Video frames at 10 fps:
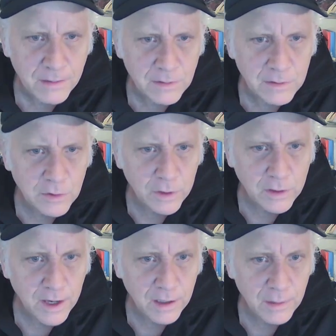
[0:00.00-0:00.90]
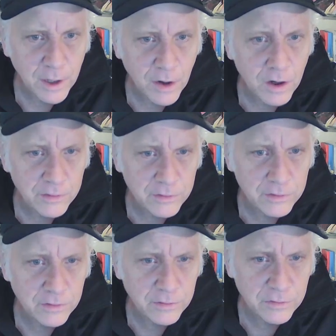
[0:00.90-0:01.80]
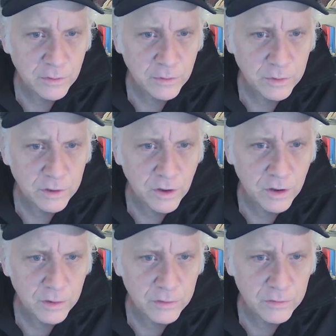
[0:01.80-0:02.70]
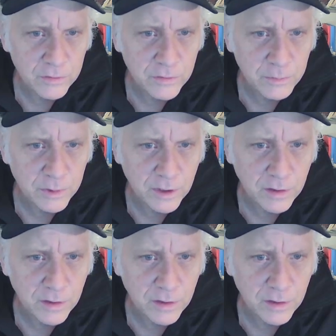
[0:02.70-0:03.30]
Taking me hostage and stolen cars was